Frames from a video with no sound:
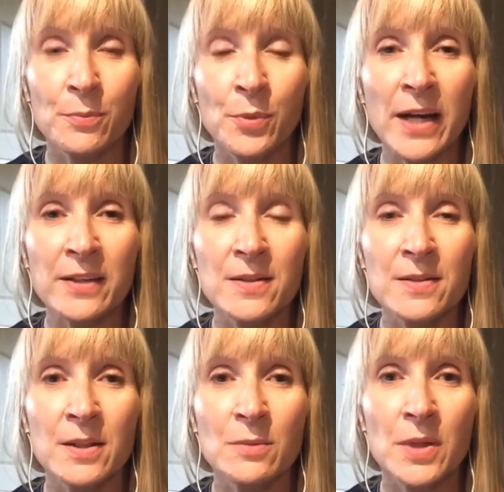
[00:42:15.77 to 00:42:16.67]

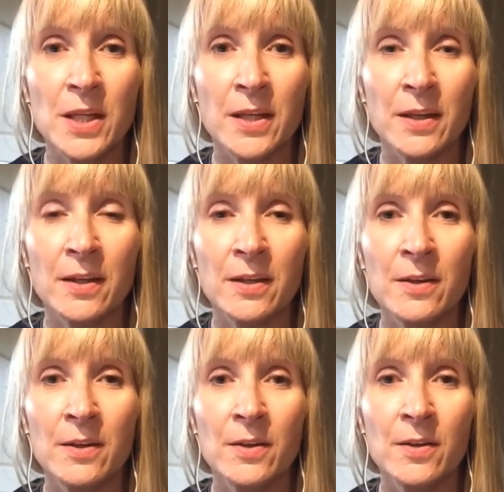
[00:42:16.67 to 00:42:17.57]
practicing being
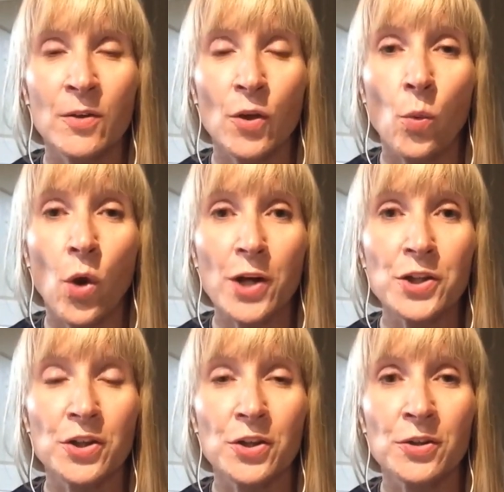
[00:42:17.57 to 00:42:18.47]
the
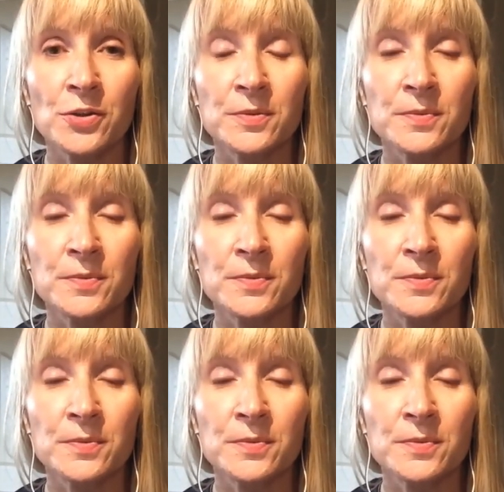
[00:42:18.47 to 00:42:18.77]
watcher.